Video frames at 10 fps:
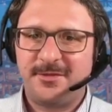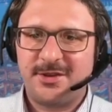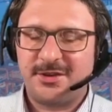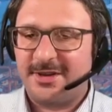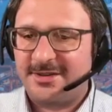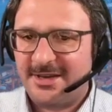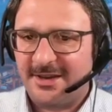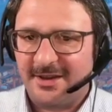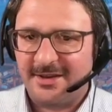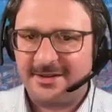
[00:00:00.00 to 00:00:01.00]
So let's
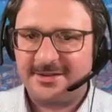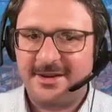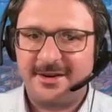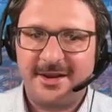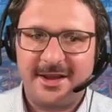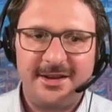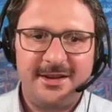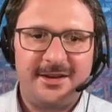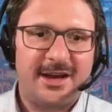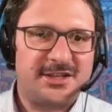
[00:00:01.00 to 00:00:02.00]
see, is there
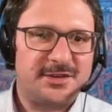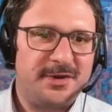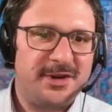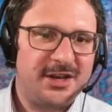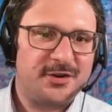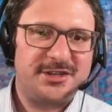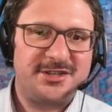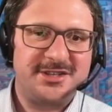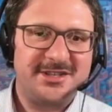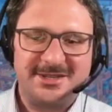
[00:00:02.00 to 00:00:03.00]
any last minute
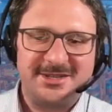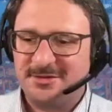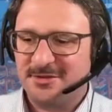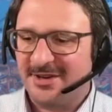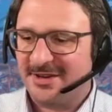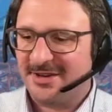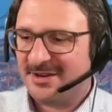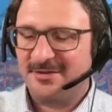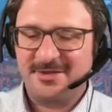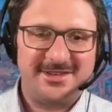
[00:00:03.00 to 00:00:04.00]
questions before we
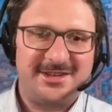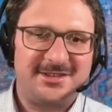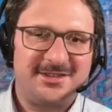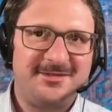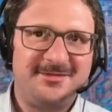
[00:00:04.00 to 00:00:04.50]
conclude the session?